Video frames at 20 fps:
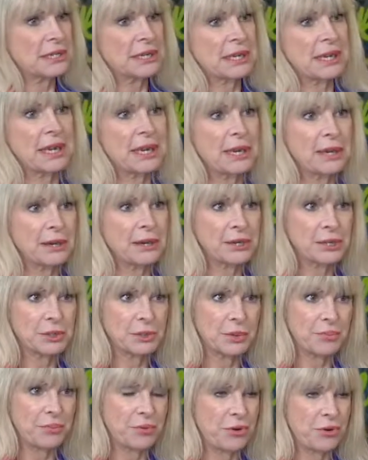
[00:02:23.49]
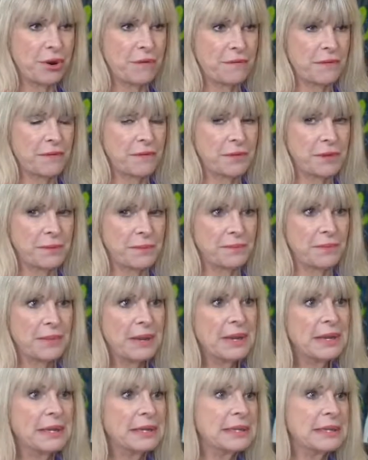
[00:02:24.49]
to get her to approve of them.
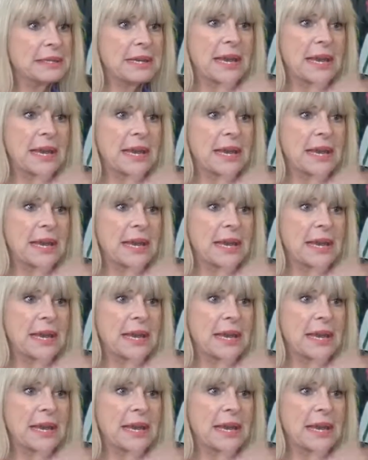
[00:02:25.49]
Wow.